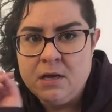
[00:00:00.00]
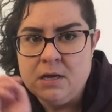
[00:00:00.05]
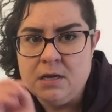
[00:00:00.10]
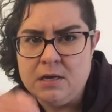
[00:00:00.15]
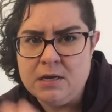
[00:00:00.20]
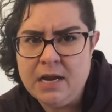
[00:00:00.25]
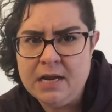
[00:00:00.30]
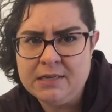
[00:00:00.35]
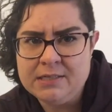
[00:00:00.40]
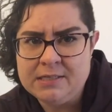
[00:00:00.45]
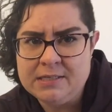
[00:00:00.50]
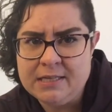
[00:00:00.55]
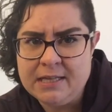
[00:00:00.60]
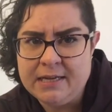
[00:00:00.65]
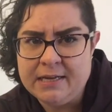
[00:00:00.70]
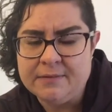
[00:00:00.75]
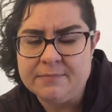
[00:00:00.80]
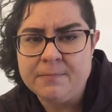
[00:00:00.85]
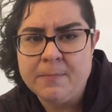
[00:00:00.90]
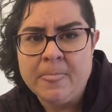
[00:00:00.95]
Next
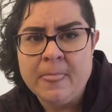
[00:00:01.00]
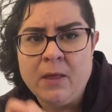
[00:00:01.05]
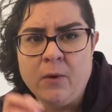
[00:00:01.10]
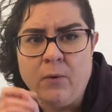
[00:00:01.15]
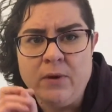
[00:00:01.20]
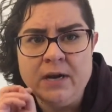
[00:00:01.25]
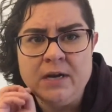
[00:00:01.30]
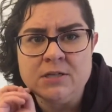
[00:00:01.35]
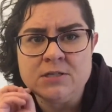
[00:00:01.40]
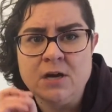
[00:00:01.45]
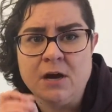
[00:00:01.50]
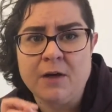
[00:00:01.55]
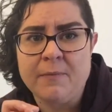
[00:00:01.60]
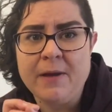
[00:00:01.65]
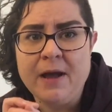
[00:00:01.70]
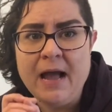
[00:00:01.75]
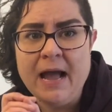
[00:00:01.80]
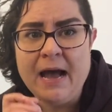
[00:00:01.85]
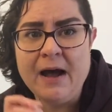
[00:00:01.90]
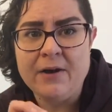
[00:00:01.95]
thing, we need to talk
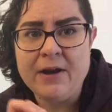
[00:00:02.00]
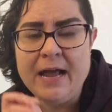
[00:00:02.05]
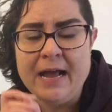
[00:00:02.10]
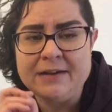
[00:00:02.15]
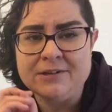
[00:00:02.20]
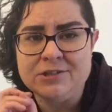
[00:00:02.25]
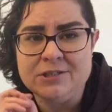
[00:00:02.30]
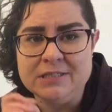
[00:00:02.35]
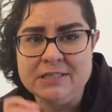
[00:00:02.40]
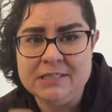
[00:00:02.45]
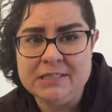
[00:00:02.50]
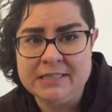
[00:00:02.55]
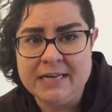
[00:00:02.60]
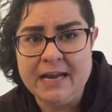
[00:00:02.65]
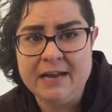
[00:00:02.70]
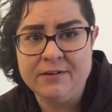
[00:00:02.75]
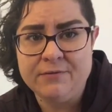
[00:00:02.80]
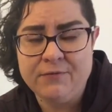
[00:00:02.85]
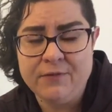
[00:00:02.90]
about how to actually stand in